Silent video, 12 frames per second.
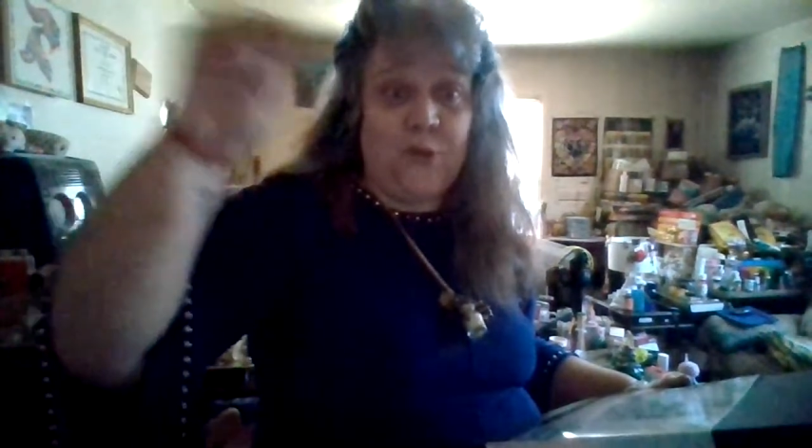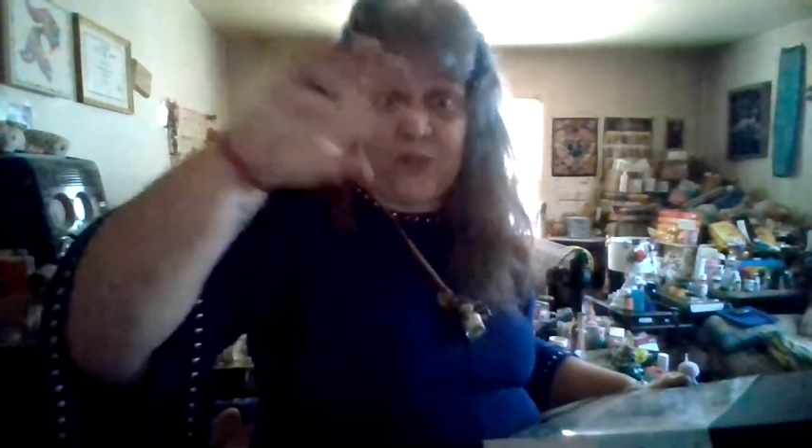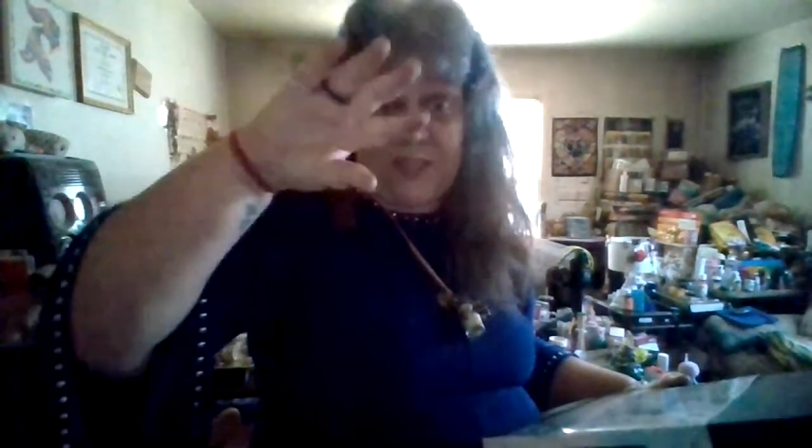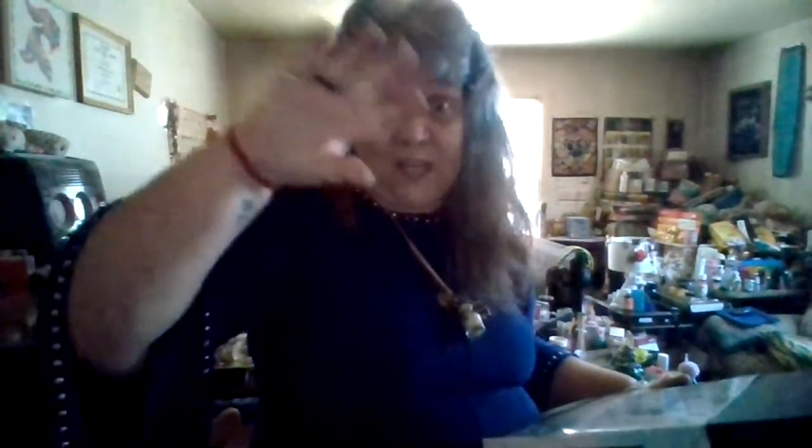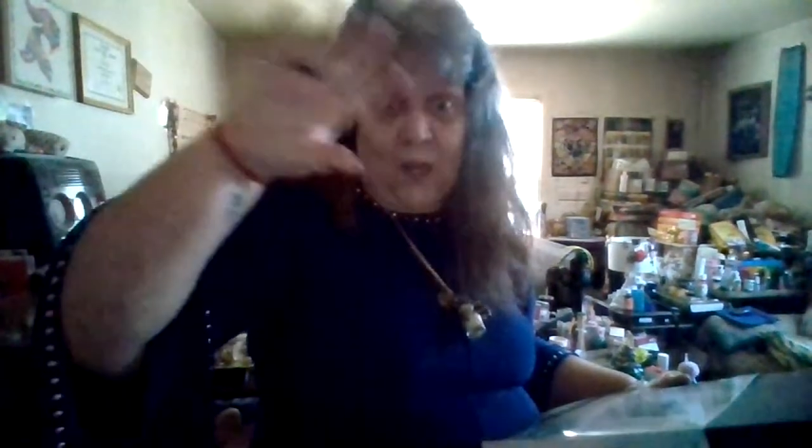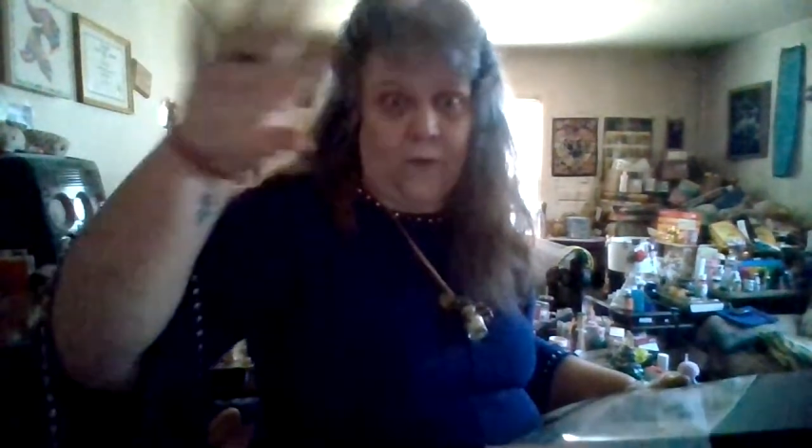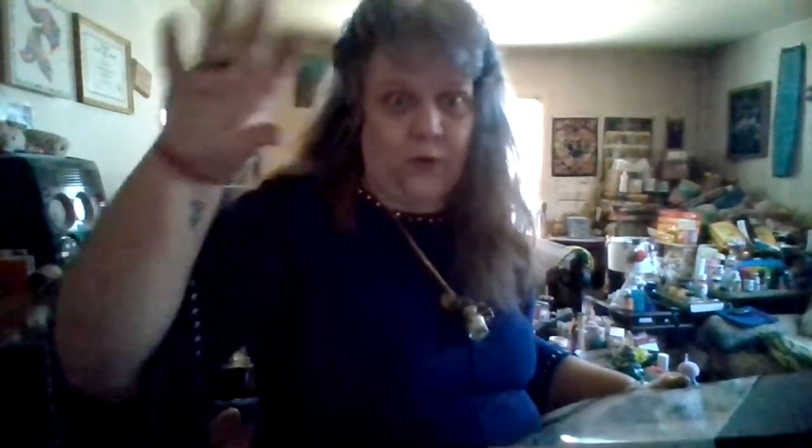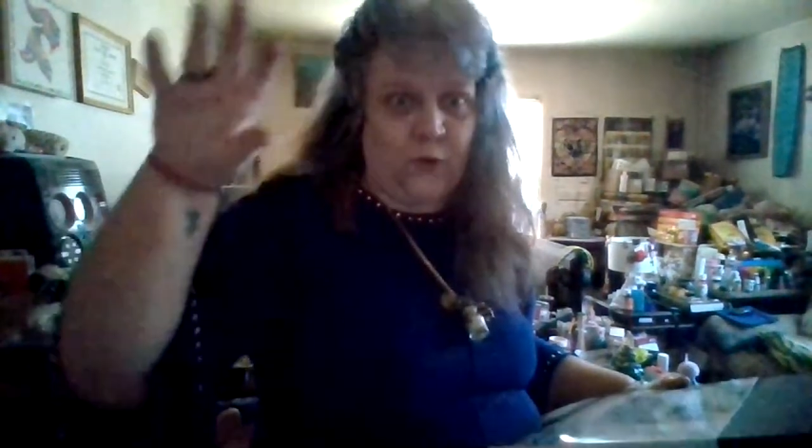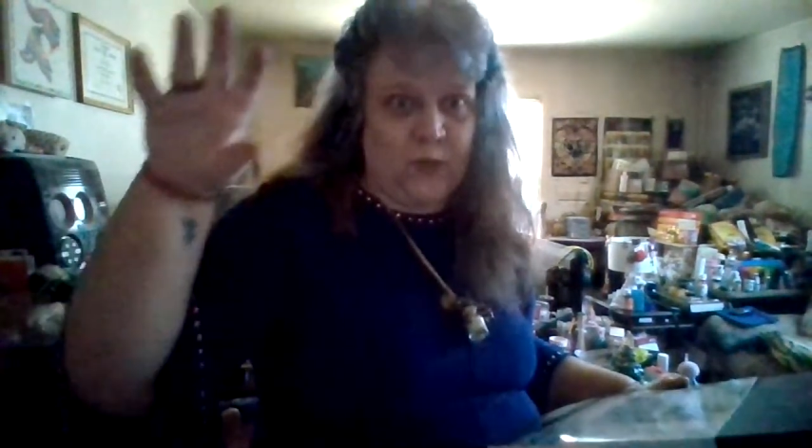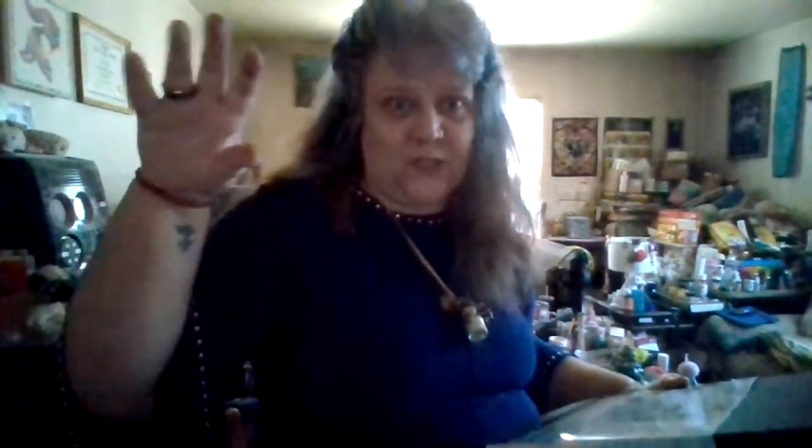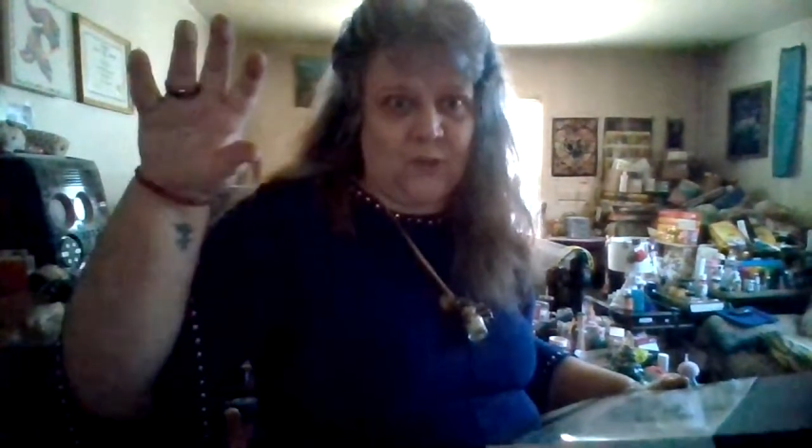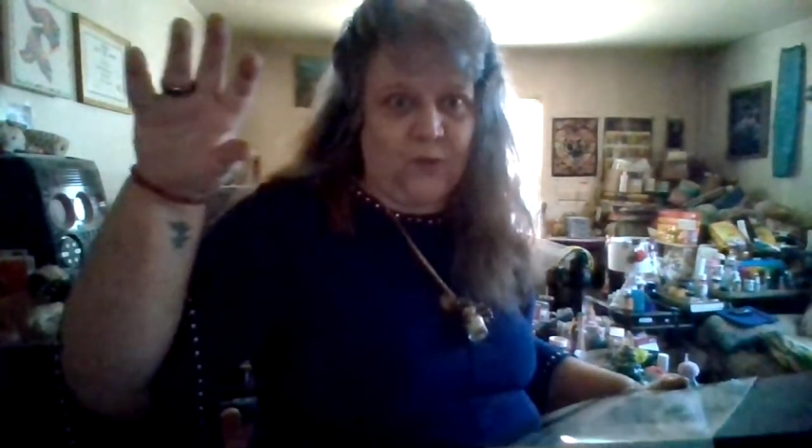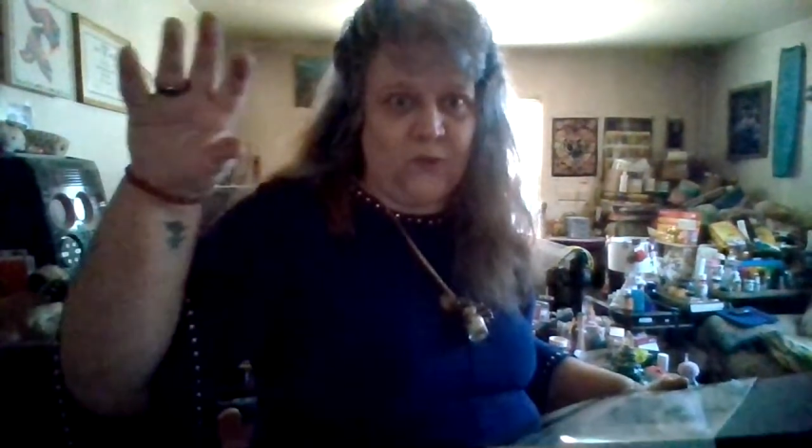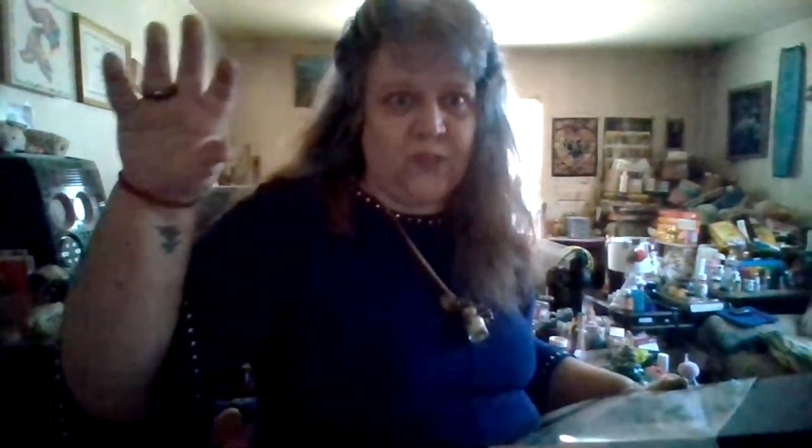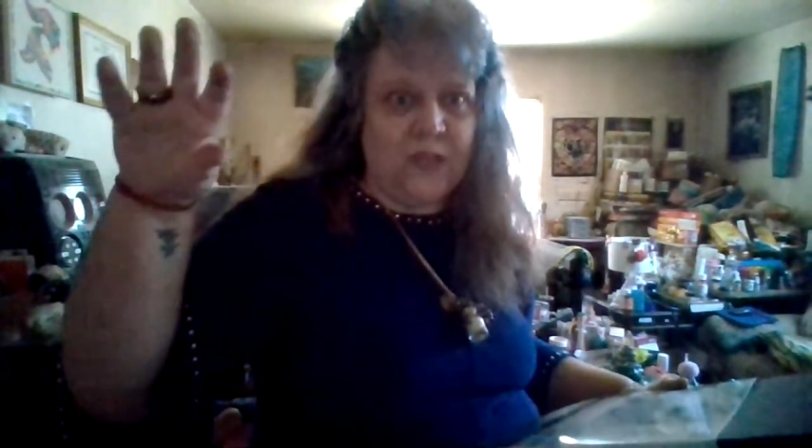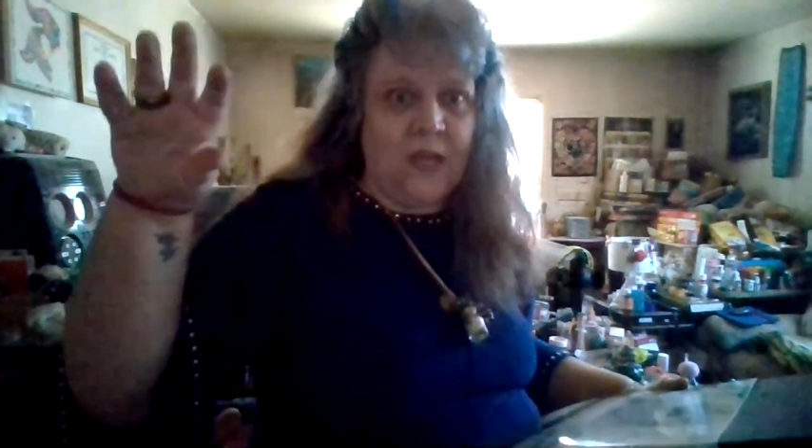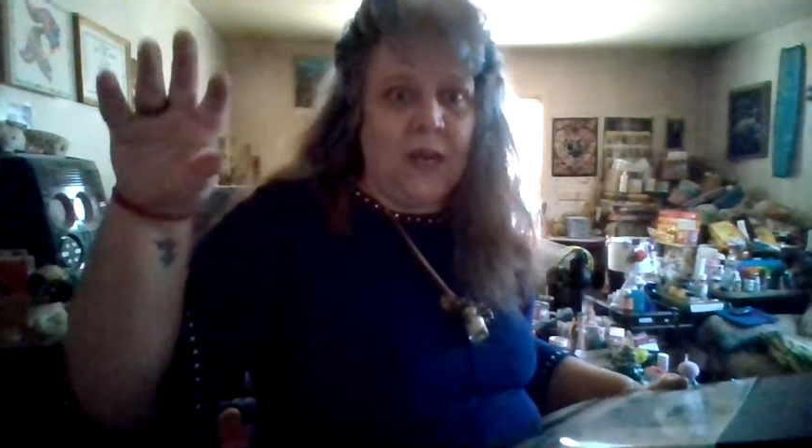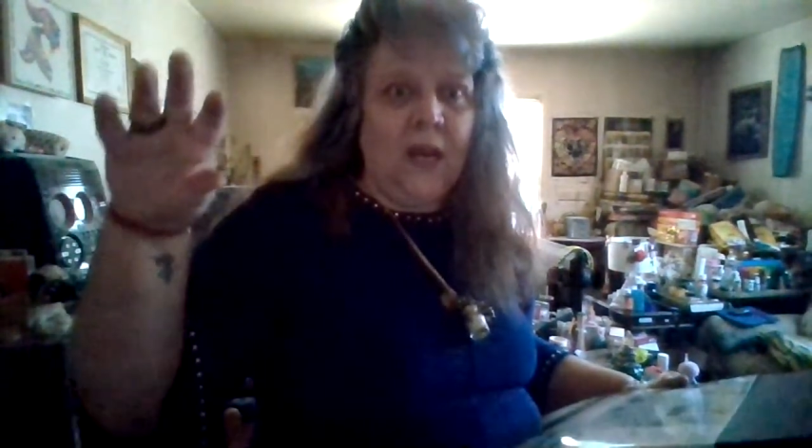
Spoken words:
you see all the crystals.